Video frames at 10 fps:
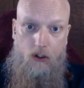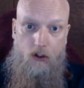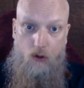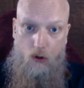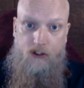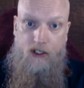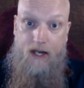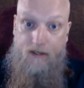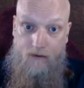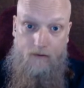your
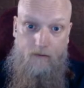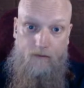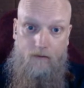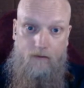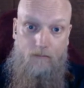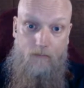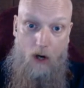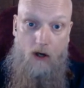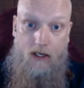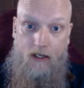genetic,
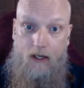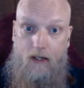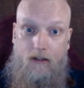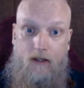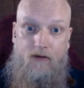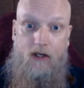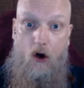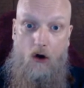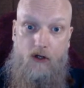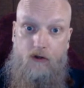marking it, giving
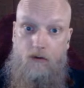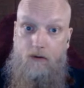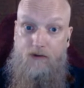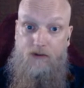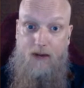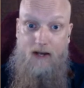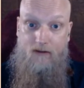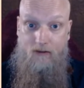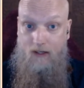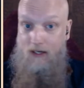honour to it,
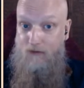respecting it.